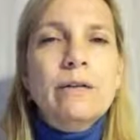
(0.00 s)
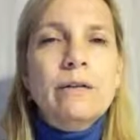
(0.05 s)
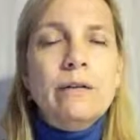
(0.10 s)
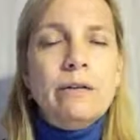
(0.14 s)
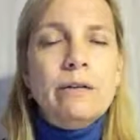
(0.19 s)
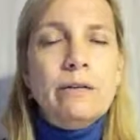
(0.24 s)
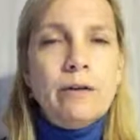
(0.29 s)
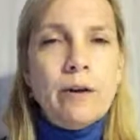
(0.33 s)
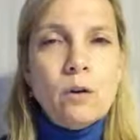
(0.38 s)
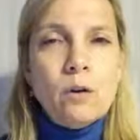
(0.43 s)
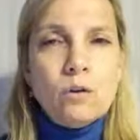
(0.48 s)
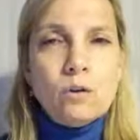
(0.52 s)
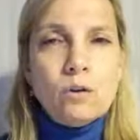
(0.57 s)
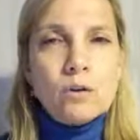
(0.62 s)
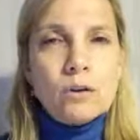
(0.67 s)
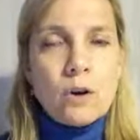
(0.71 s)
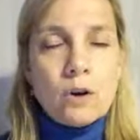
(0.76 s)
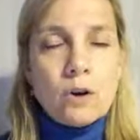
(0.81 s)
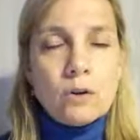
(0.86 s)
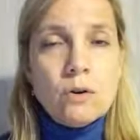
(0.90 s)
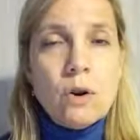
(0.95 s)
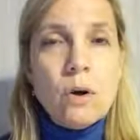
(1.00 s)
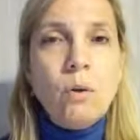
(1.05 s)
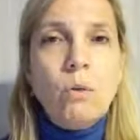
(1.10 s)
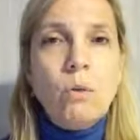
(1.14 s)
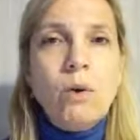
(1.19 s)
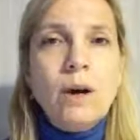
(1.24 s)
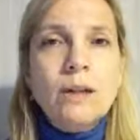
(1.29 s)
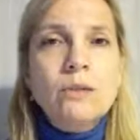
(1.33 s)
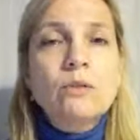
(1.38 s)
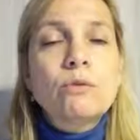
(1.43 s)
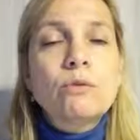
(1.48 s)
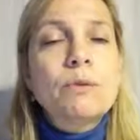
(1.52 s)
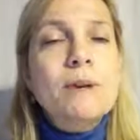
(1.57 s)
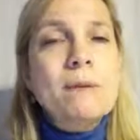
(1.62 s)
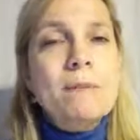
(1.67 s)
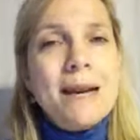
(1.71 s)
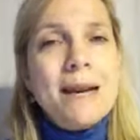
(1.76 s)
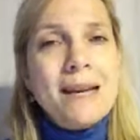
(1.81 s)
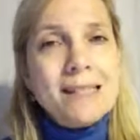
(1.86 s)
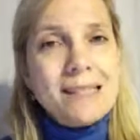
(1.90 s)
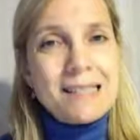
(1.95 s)
focus on what
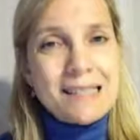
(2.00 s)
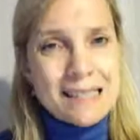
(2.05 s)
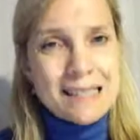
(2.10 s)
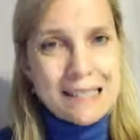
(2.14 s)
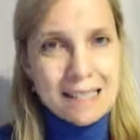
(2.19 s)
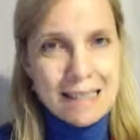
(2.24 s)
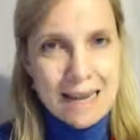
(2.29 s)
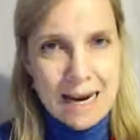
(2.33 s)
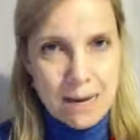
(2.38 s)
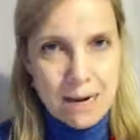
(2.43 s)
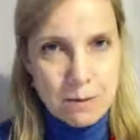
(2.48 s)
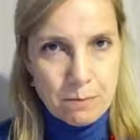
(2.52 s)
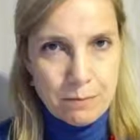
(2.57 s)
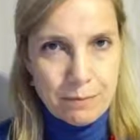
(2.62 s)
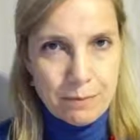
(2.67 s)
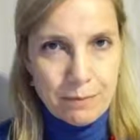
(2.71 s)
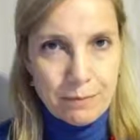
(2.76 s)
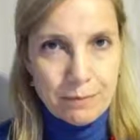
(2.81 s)
remains the same.